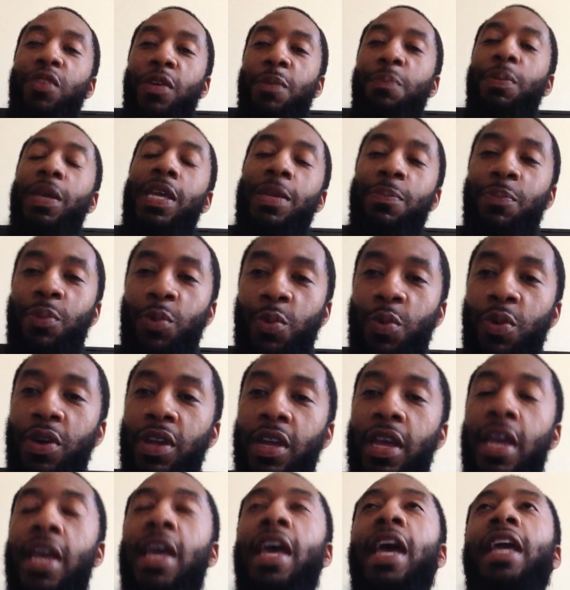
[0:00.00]
the people.
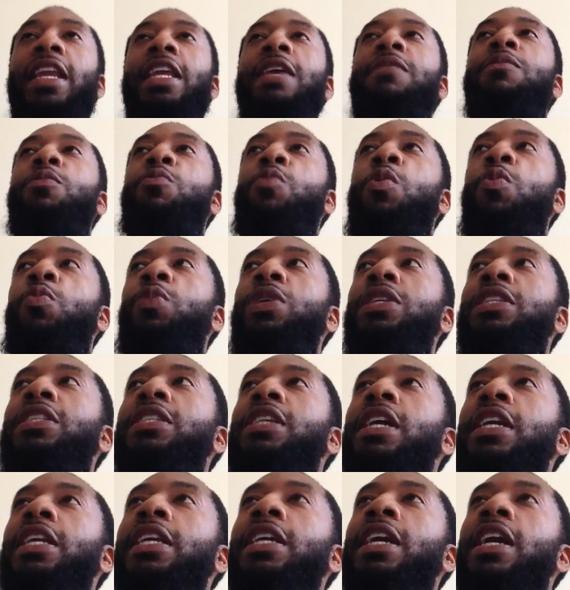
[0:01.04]
And even when we
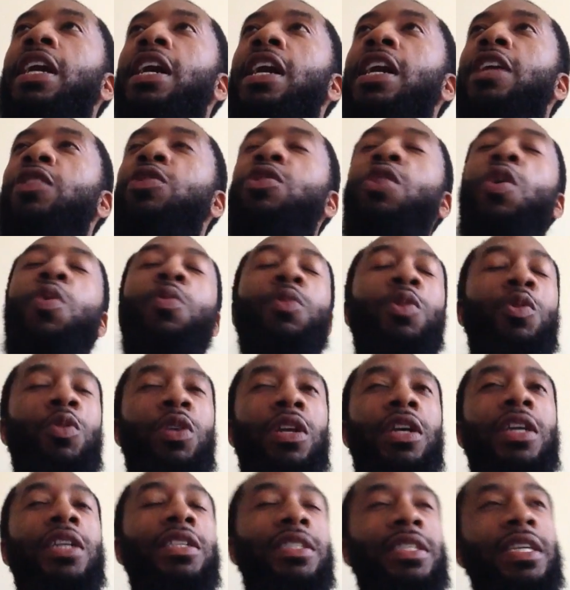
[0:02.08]
study, you know, when you
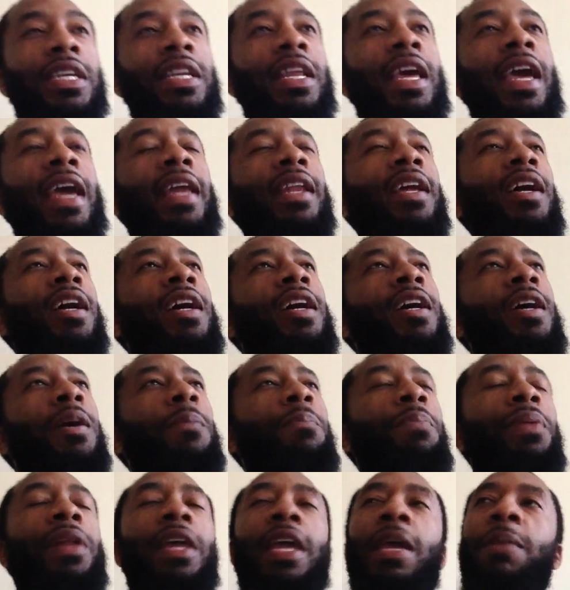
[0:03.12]
look into
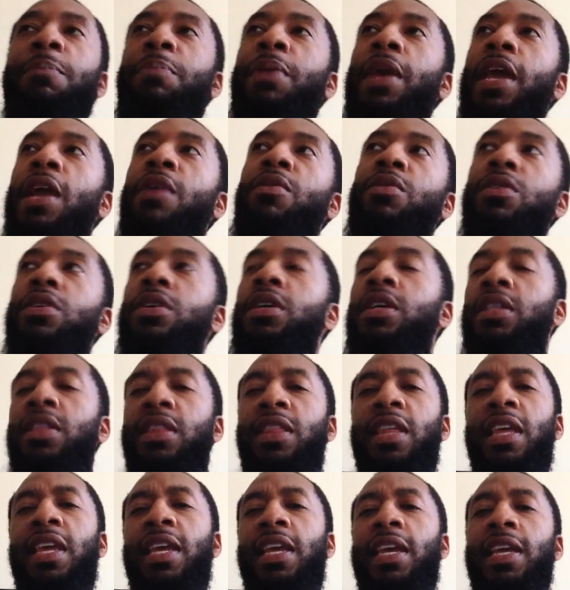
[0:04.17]
that Planned Parenthood
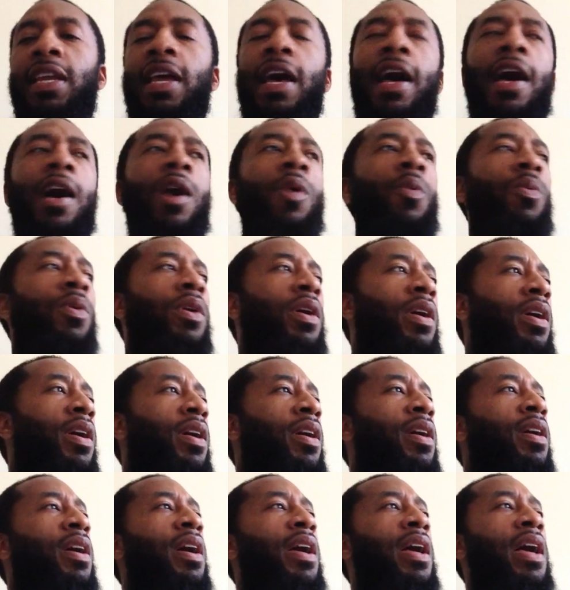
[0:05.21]
thing and
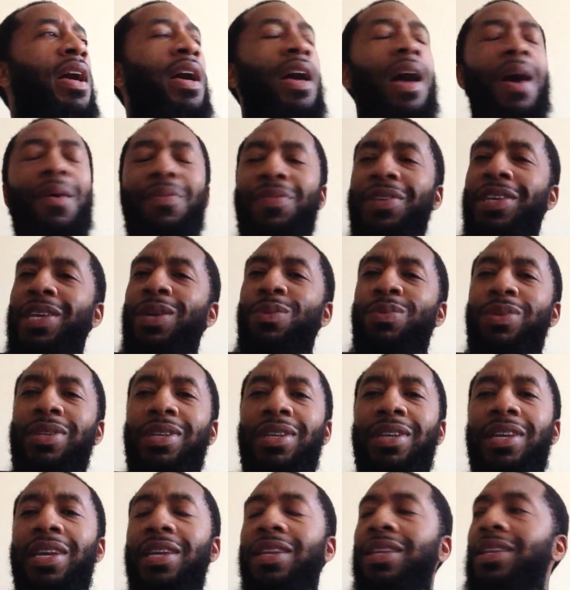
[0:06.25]
how, I forget what the
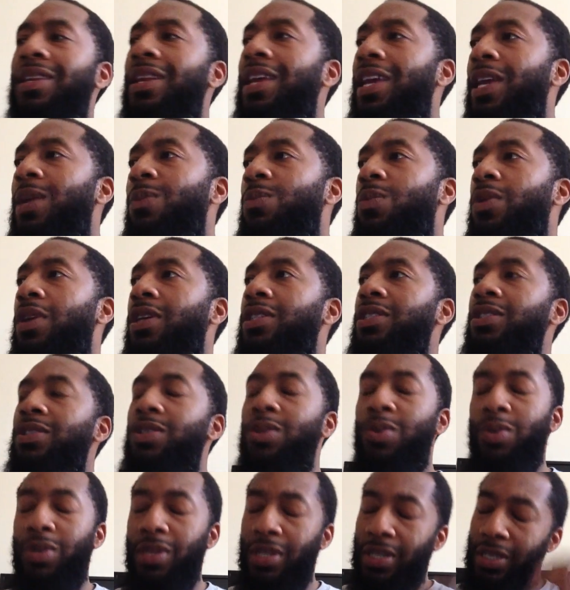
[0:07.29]
lady name was. You
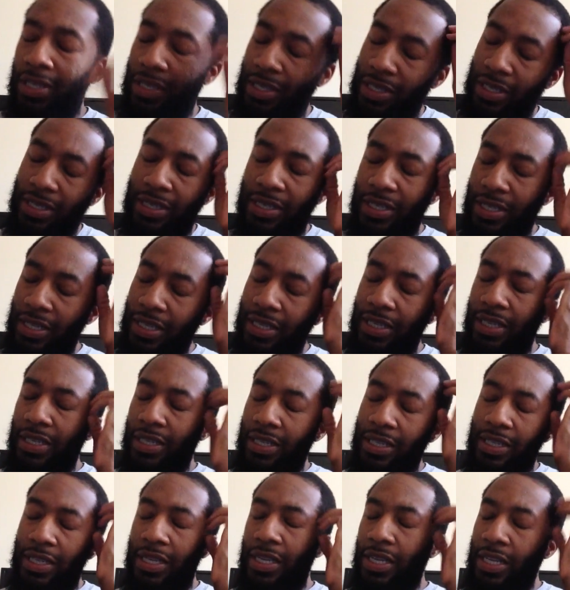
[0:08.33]
know,
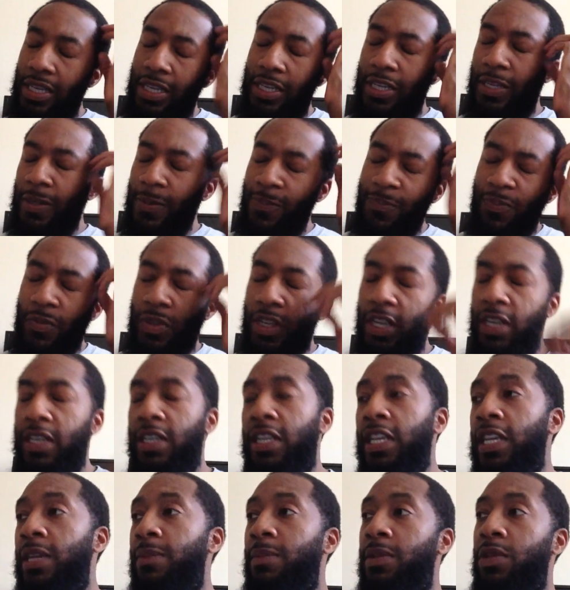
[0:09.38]
the
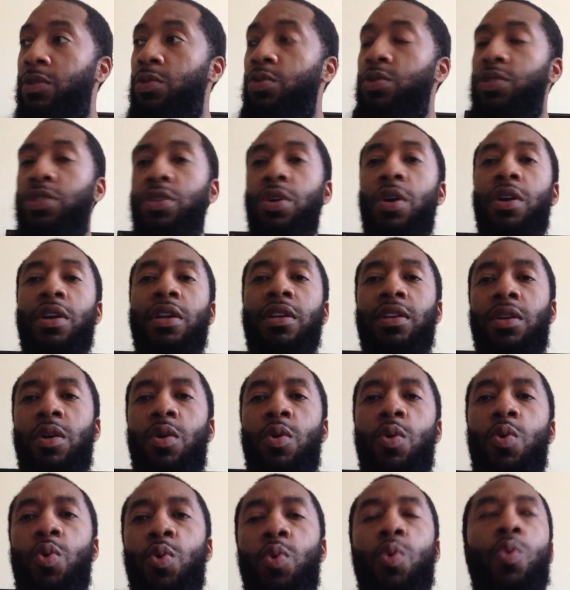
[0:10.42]
demon who started the
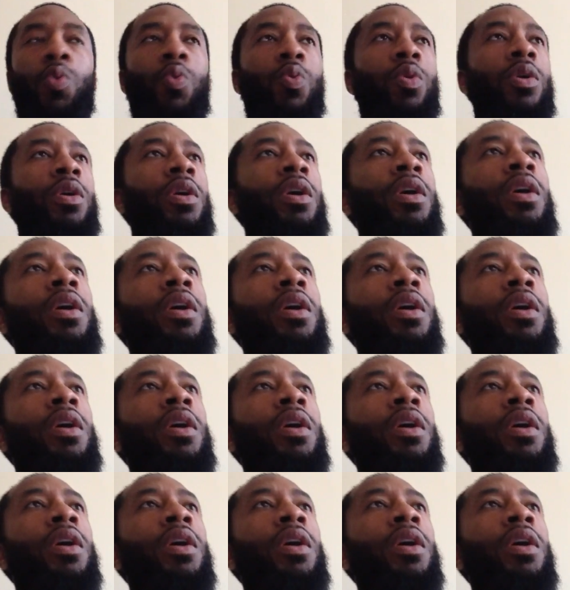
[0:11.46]
whole